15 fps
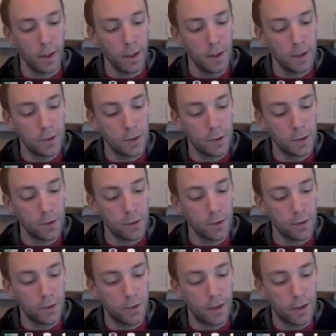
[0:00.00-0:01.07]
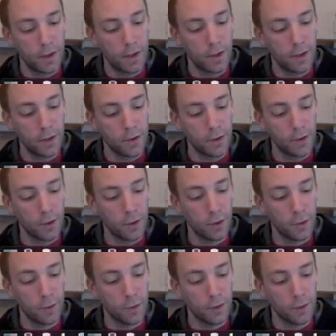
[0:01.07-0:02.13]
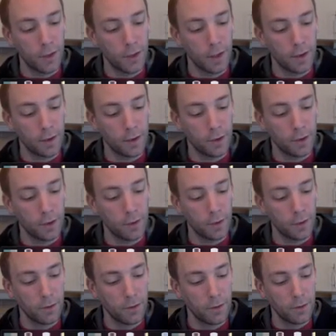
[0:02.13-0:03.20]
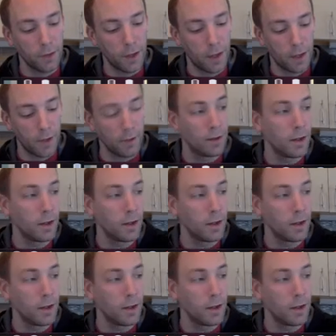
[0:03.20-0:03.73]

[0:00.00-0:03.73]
So to find the slope, we'll take the derivative of k.